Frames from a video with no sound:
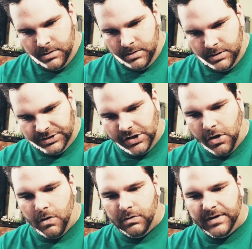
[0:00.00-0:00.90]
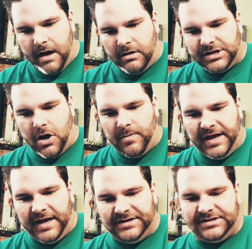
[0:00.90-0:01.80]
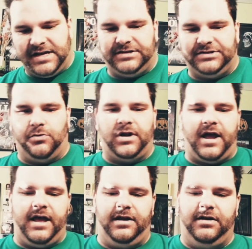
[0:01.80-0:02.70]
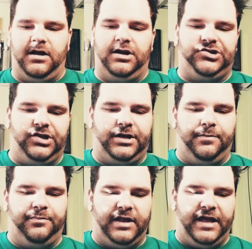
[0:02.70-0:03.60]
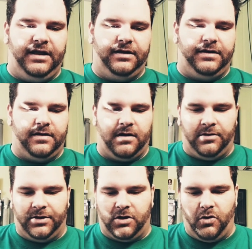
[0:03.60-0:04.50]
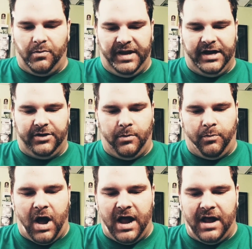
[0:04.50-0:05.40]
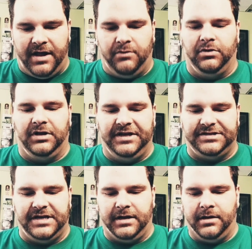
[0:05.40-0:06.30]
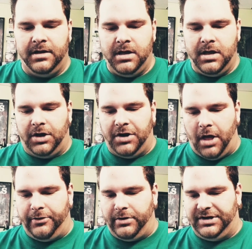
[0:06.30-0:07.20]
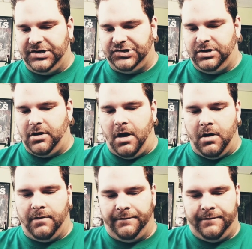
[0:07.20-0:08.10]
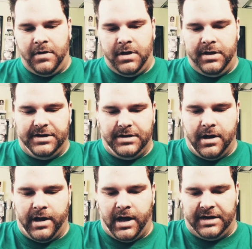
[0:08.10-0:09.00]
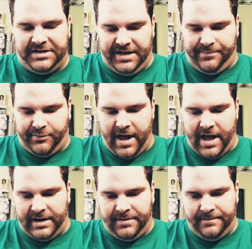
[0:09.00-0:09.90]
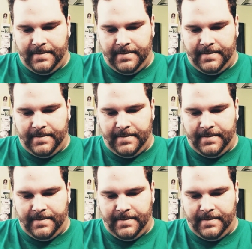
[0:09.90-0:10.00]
So now it's all making sense. So when I had initially complained on the Cult Media Group, why are they releasing another edition of Deep Red?